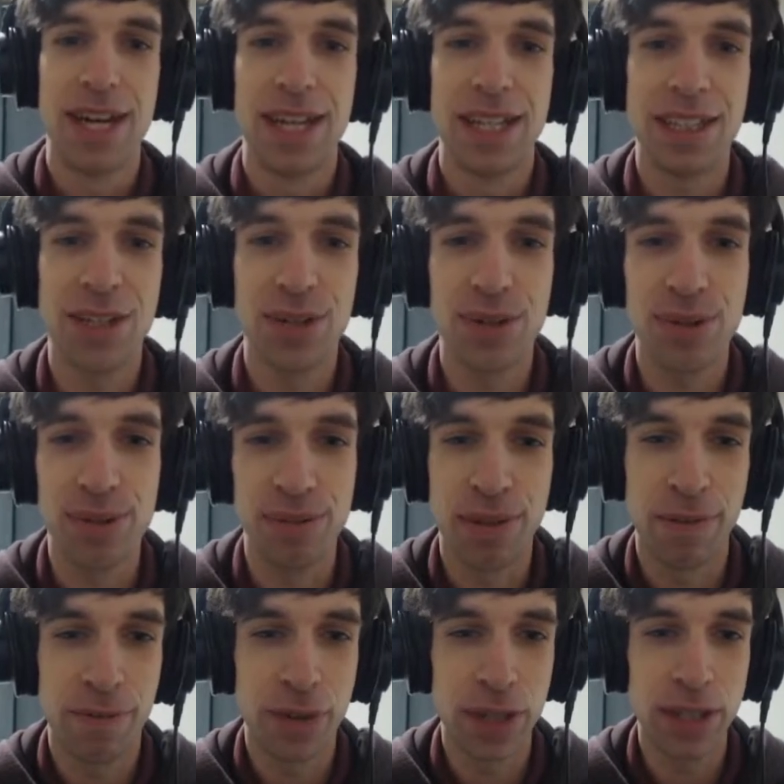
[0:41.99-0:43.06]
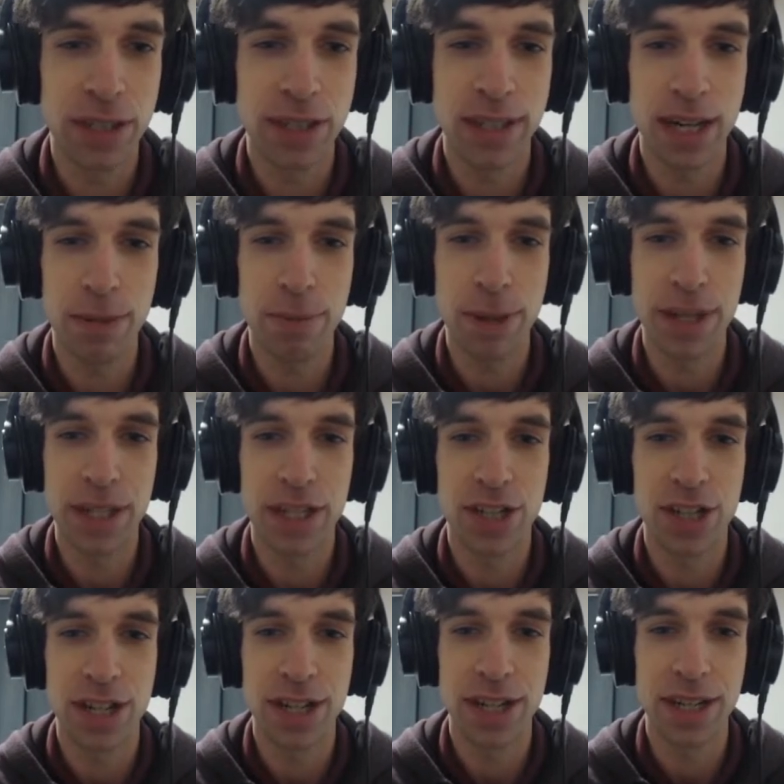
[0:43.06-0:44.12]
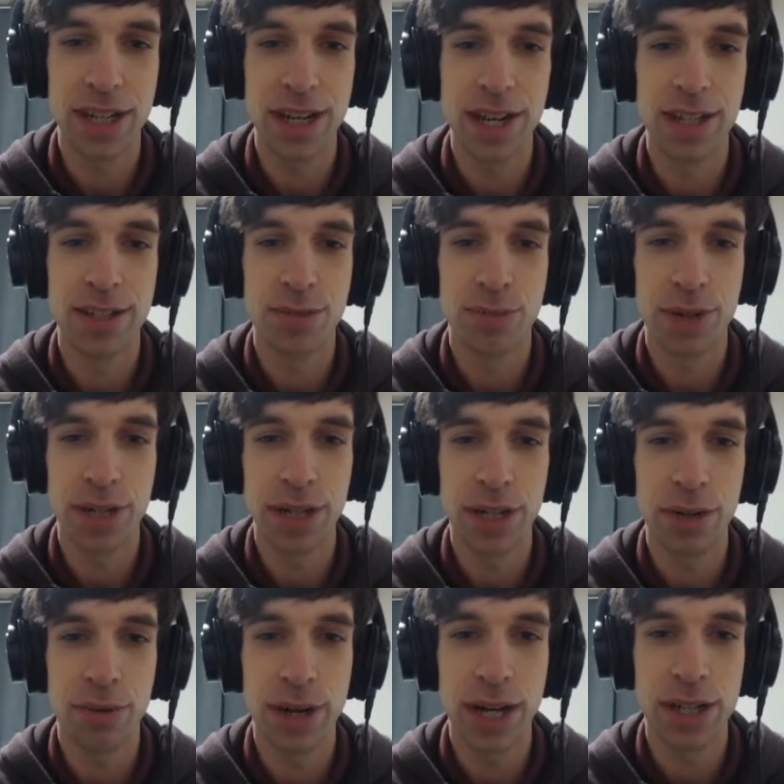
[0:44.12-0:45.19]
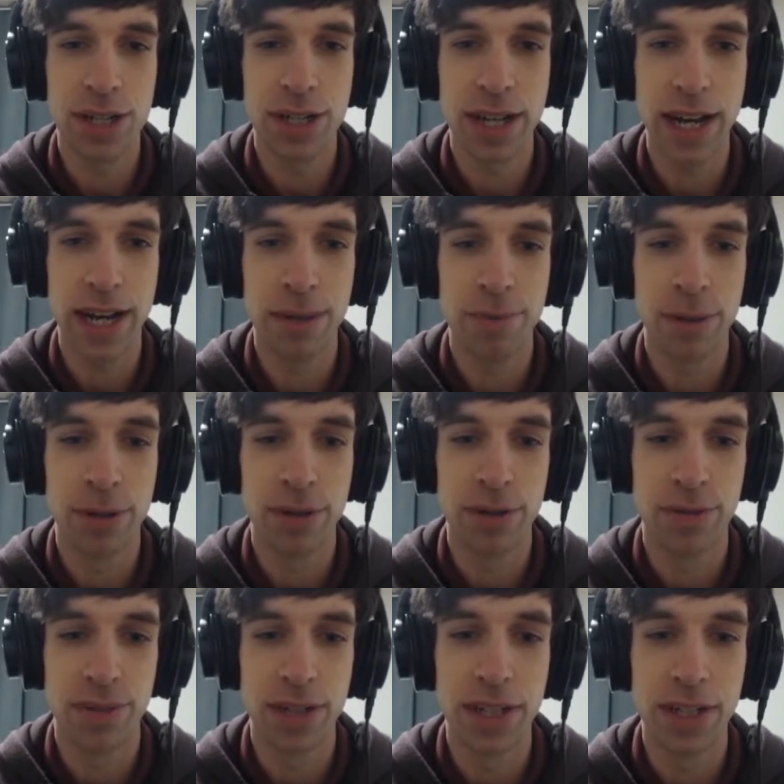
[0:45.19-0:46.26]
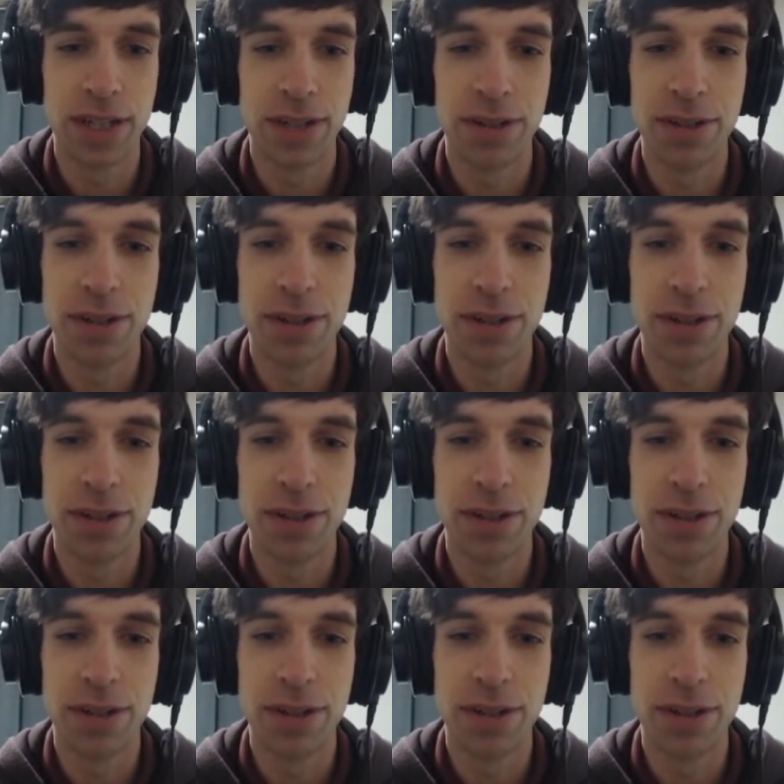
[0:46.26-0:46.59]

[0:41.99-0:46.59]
So the first step on the agenda is we're going to watch Dakpo's video,